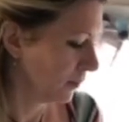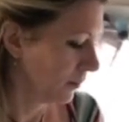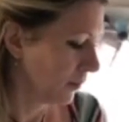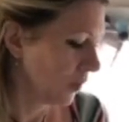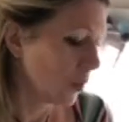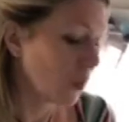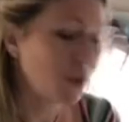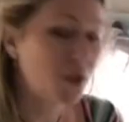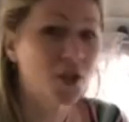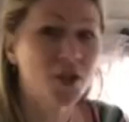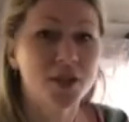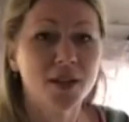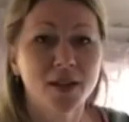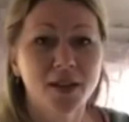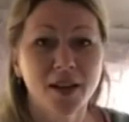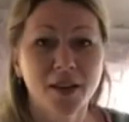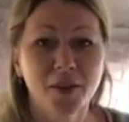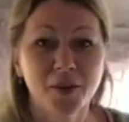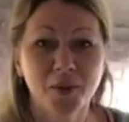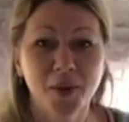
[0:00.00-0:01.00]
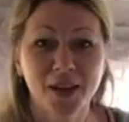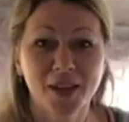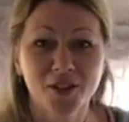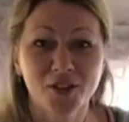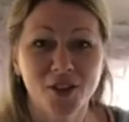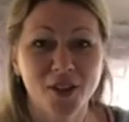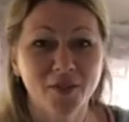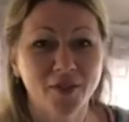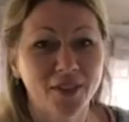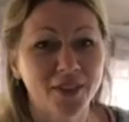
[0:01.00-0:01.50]
which is another way to
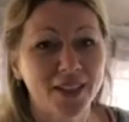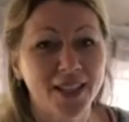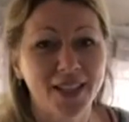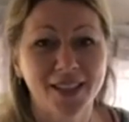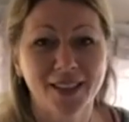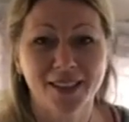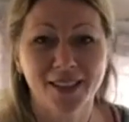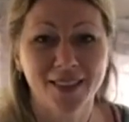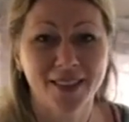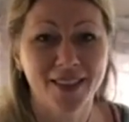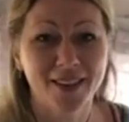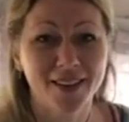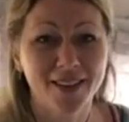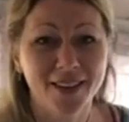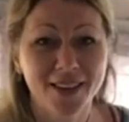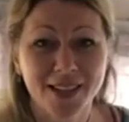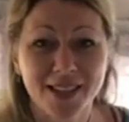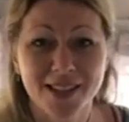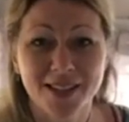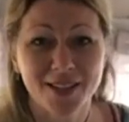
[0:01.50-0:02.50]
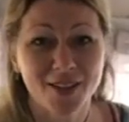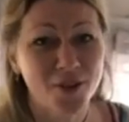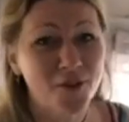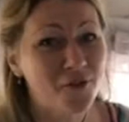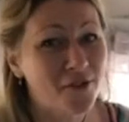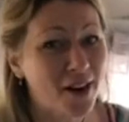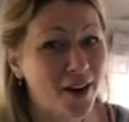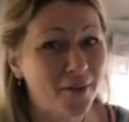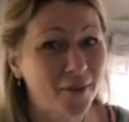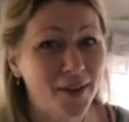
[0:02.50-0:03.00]
shuffle. Like, there is no
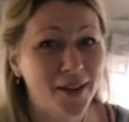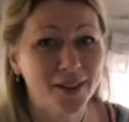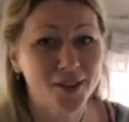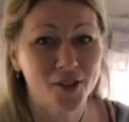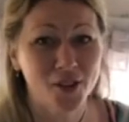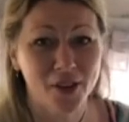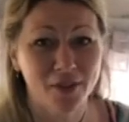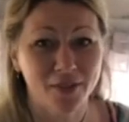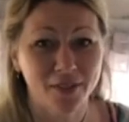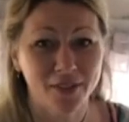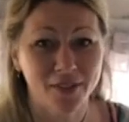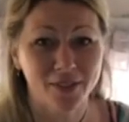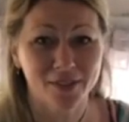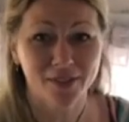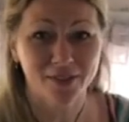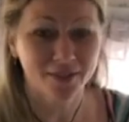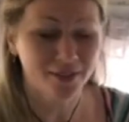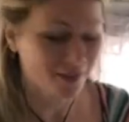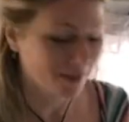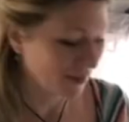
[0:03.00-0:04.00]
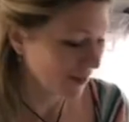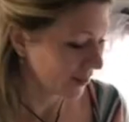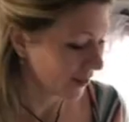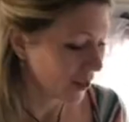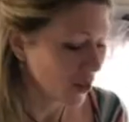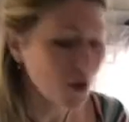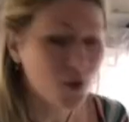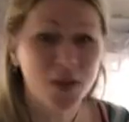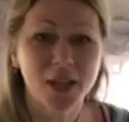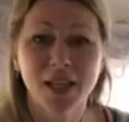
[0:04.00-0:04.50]
right way to shuffle.
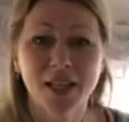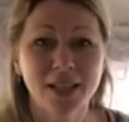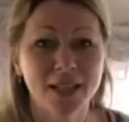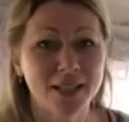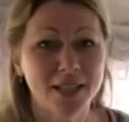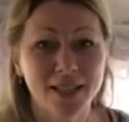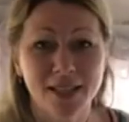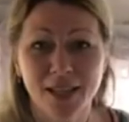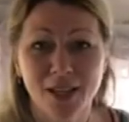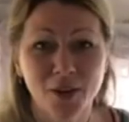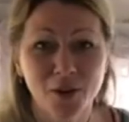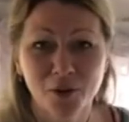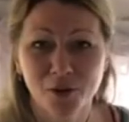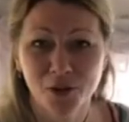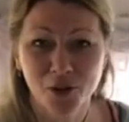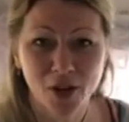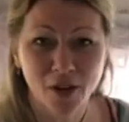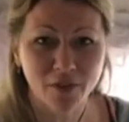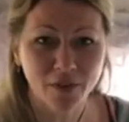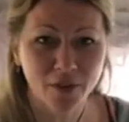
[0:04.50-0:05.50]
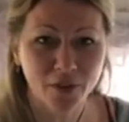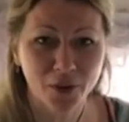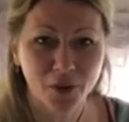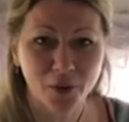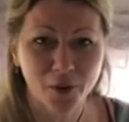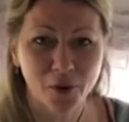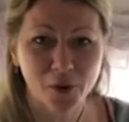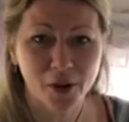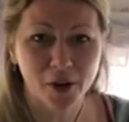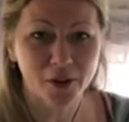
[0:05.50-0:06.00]
You can casino shuffle
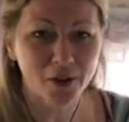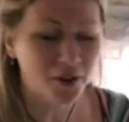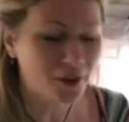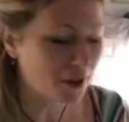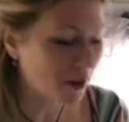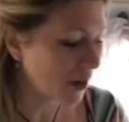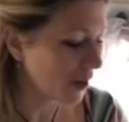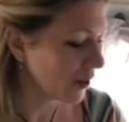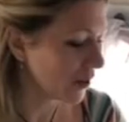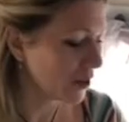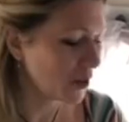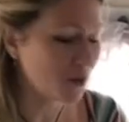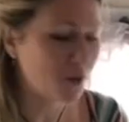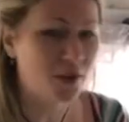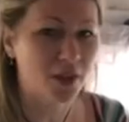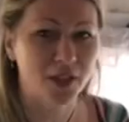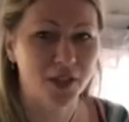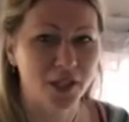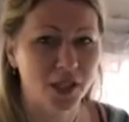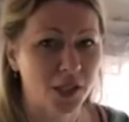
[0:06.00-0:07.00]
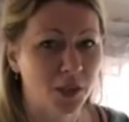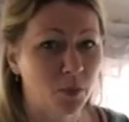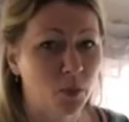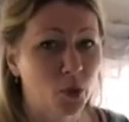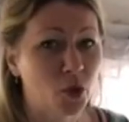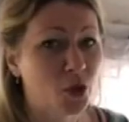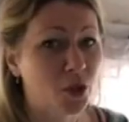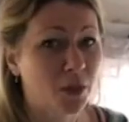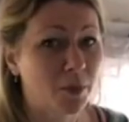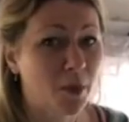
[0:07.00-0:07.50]
your oracle cards. You can
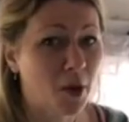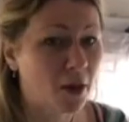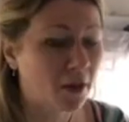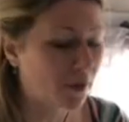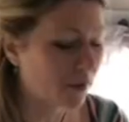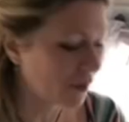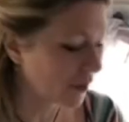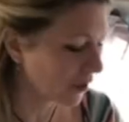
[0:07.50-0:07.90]
smush them all over the